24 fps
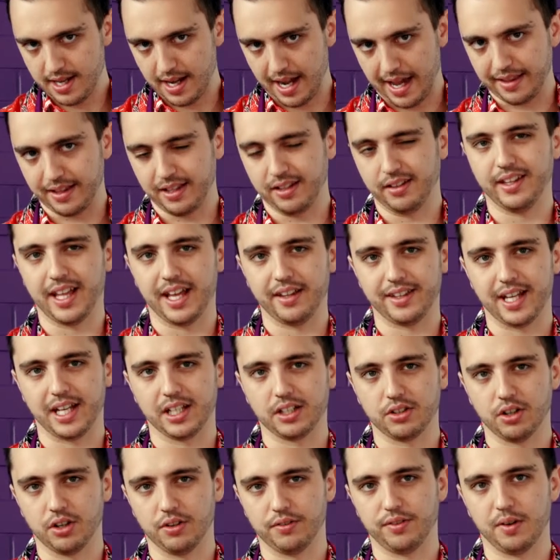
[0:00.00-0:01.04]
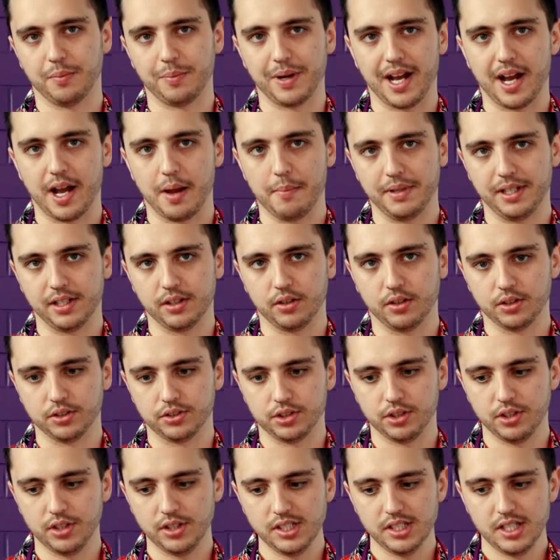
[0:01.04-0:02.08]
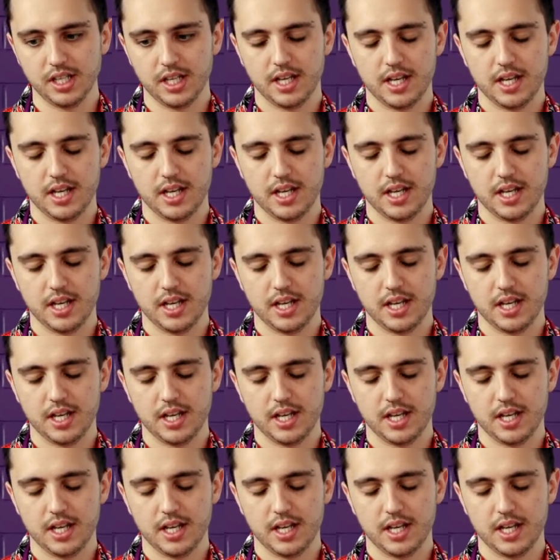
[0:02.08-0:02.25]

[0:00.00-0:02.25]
and then let that go for about 1 minute or 2.